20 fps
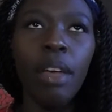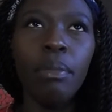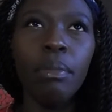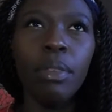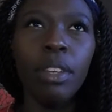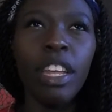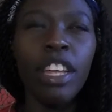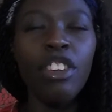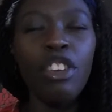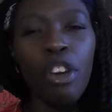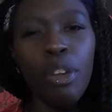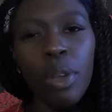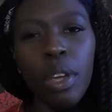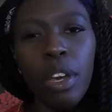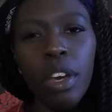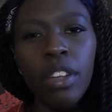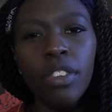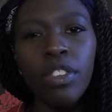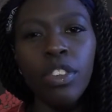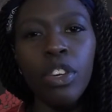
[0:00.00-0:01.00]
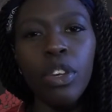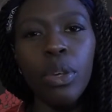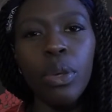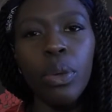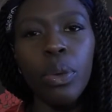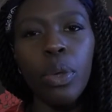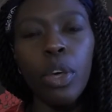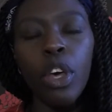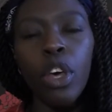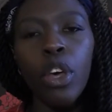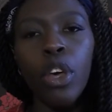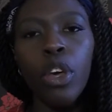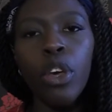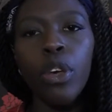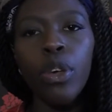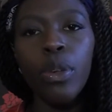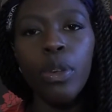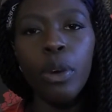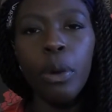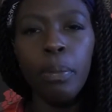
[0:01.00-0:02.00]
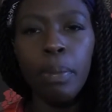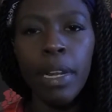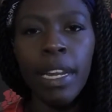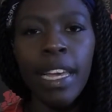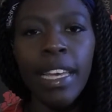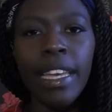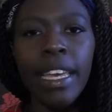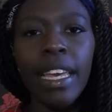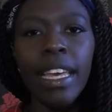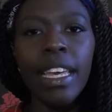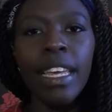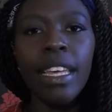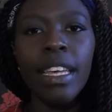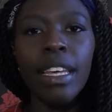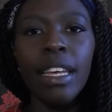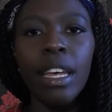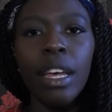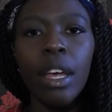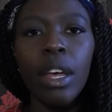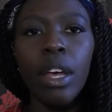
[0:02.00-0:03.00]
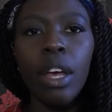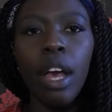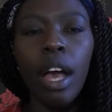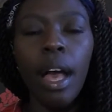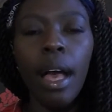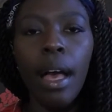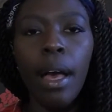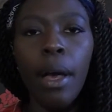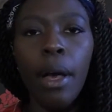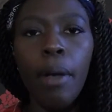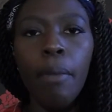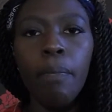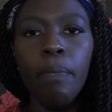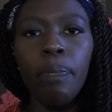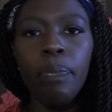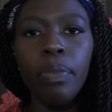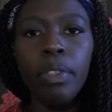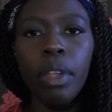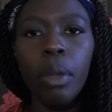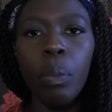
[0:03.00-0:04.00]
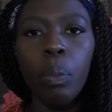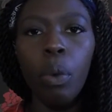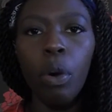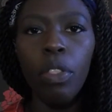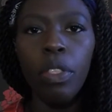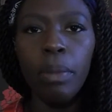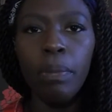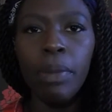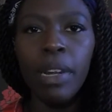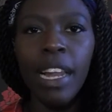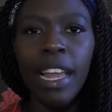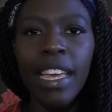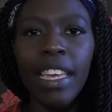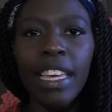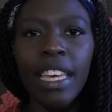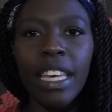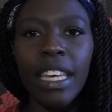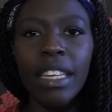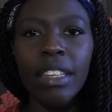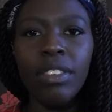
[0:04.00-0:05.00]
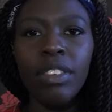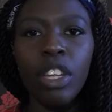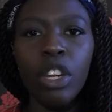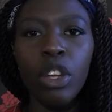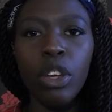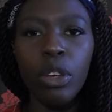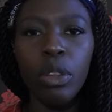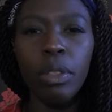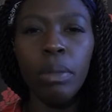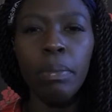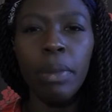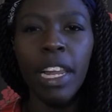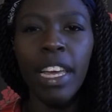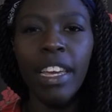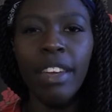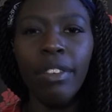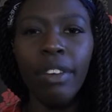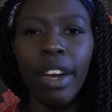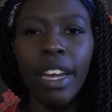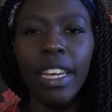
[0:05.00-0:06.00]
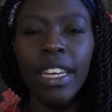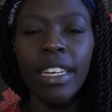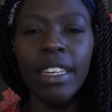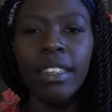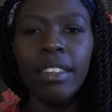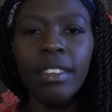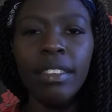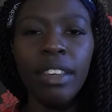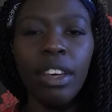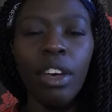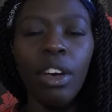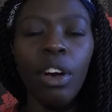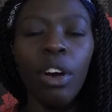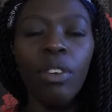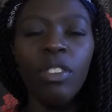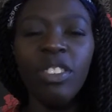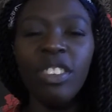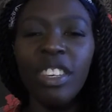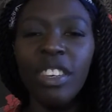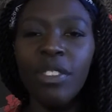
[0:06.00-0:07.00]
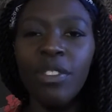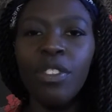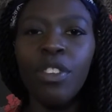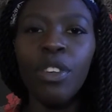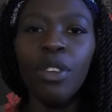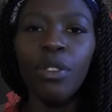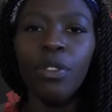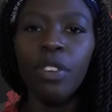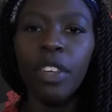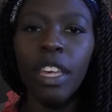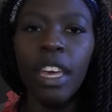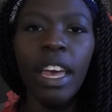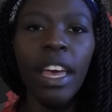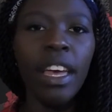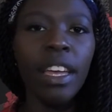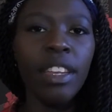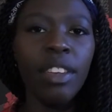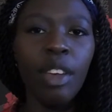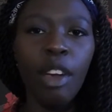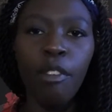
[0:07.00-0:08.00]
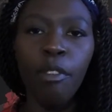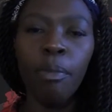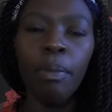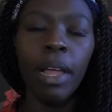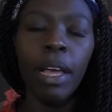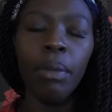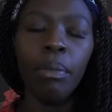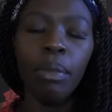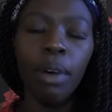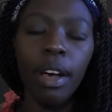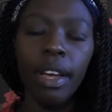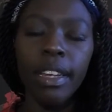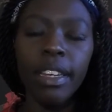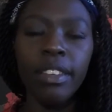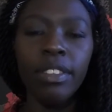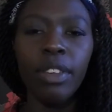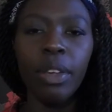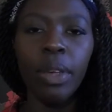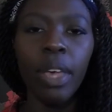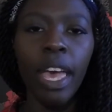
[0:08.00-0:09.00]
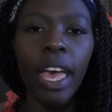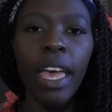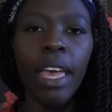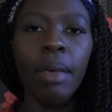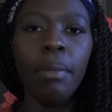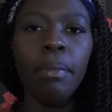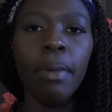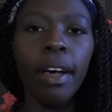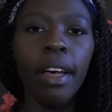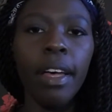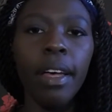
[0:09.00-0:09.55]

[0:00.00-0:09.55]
they only ask you who you're playing what the play is and who the playwright is. Obviously if you forget and you have a blank mind, it's okay, but